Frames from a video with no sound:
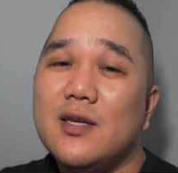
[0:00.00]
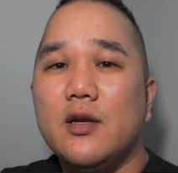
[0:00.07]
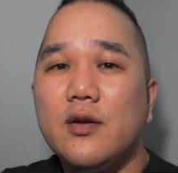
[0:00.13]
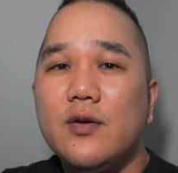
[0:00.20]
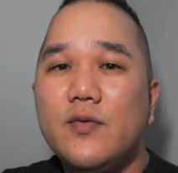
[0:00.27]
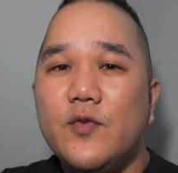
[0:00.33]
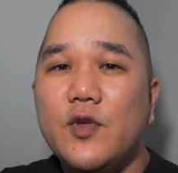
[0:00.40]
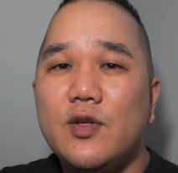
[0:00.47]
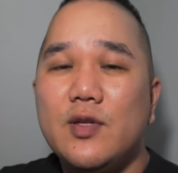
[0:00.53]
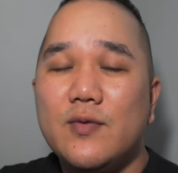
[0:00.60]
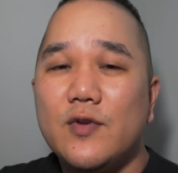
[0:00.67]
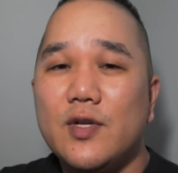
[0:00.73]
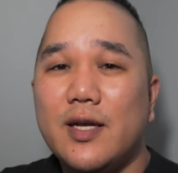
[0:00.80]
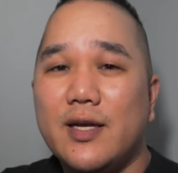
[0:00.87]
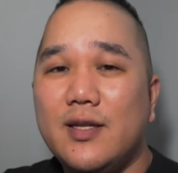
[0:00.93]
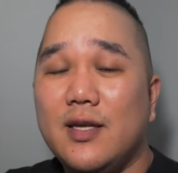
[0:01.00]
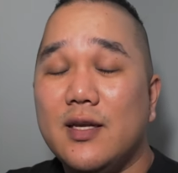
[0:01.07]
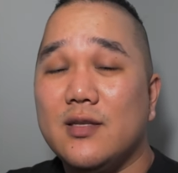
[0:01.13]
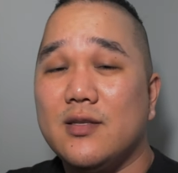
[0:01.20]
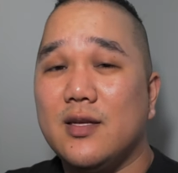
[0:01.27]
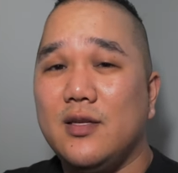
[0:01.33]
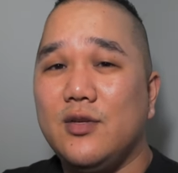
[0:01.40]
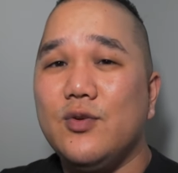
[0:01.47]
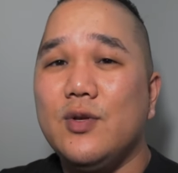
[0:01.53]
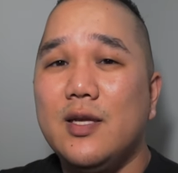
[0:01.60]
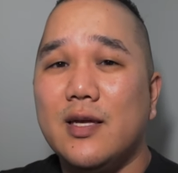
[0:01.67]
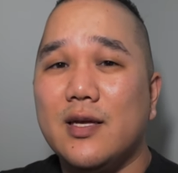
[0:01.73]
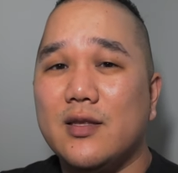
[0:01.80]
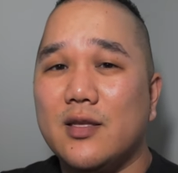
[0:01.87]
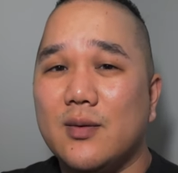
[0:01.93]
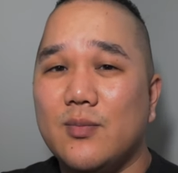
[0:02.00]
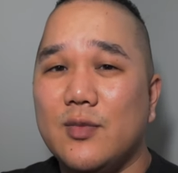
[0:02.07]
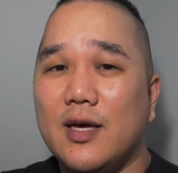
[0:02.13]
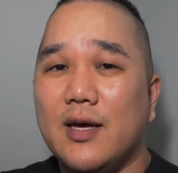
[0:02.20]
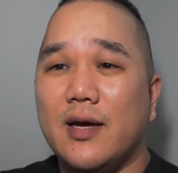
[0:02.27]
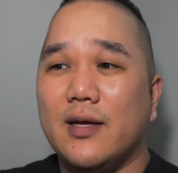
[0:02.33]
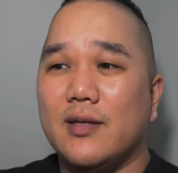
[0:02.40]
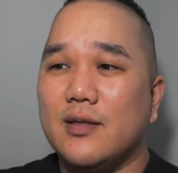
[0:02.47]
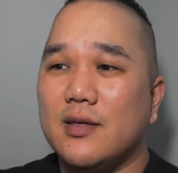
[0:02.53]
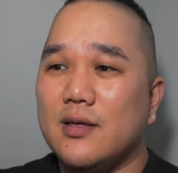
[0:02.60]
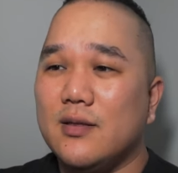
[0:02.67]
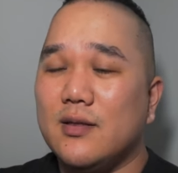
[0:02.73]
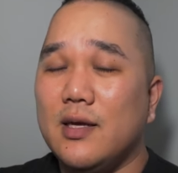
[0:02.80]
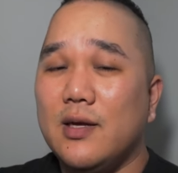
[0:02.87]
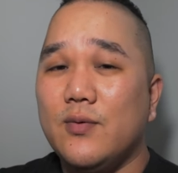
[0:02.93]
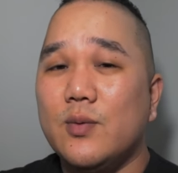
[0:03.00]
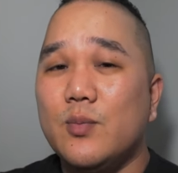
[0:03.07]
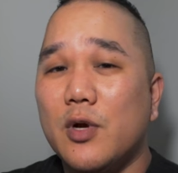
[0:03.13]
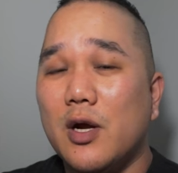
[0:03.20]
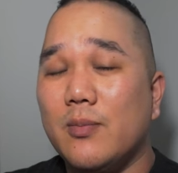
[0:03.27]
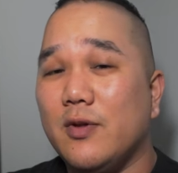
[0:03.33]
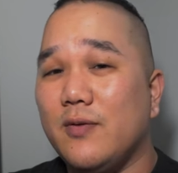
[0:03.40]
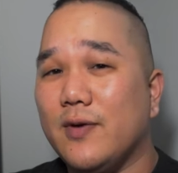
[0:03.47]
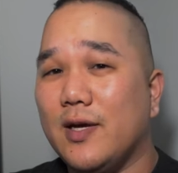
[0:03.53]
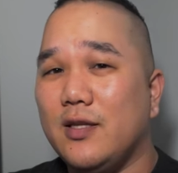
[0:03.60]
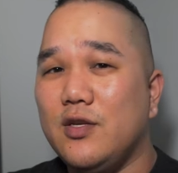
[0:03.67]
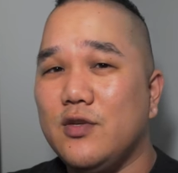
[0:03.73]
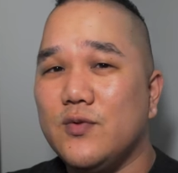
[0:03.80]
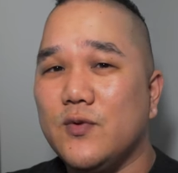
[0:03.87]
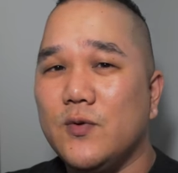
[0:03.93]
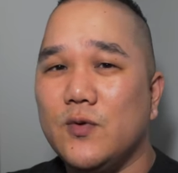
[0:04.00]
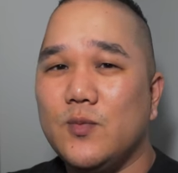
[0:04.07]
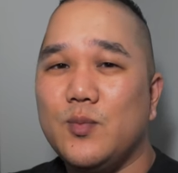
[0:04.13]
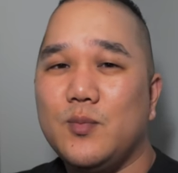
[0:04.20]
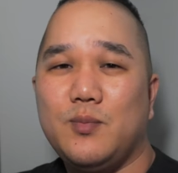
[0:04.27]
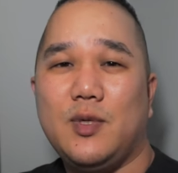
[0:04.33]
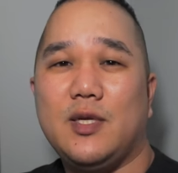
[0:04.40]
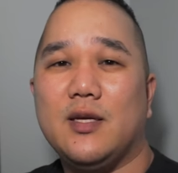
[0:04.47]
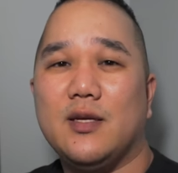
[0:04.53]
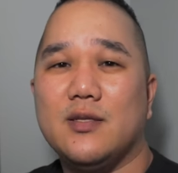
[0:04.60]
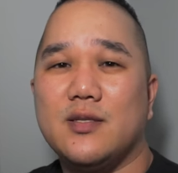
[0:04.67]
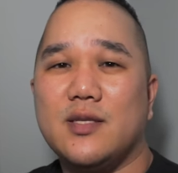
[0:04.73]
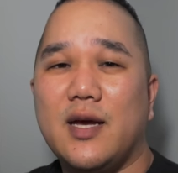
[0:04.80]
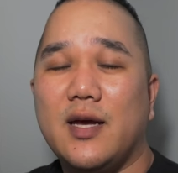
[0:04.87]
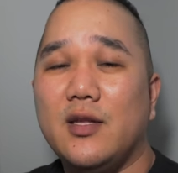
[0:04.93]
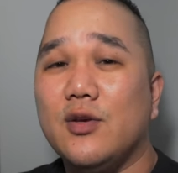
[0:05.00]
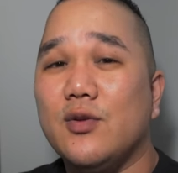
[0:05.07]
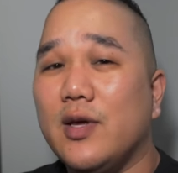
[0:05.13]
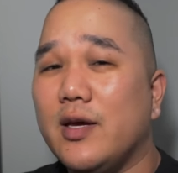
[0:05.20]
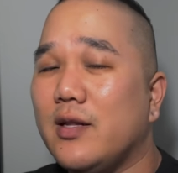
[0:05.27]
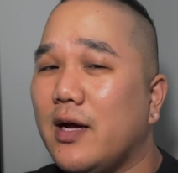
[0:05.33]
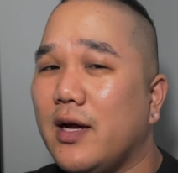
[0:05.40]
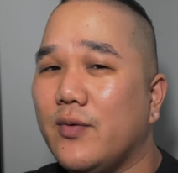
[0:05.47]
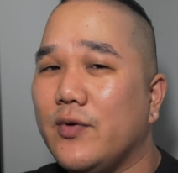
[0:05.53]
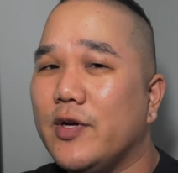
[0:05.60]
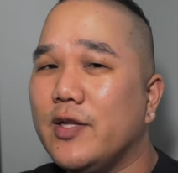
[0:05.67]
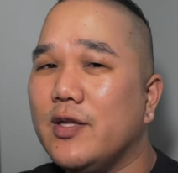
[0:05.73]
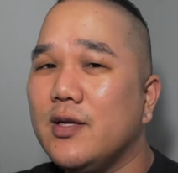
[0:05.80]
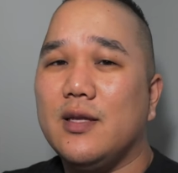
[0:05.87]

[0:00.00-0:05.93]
Here are a few different ideas that you can get them that they would probably find useful because I know that I would.